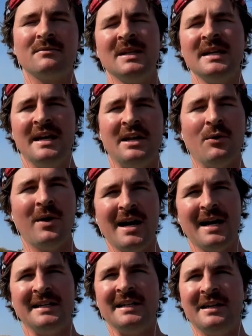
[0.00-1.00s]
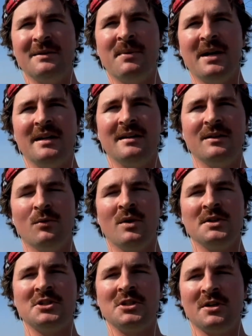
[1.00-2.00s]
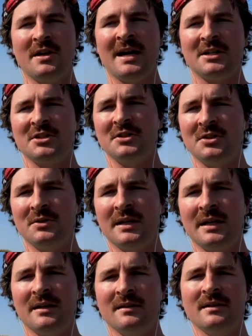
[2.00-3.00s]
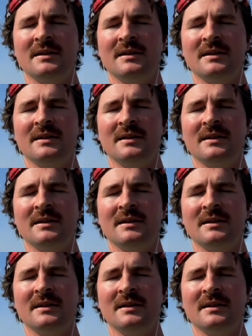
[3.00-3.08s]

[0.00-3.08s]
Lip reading: In a way I did, but once you're actually doing it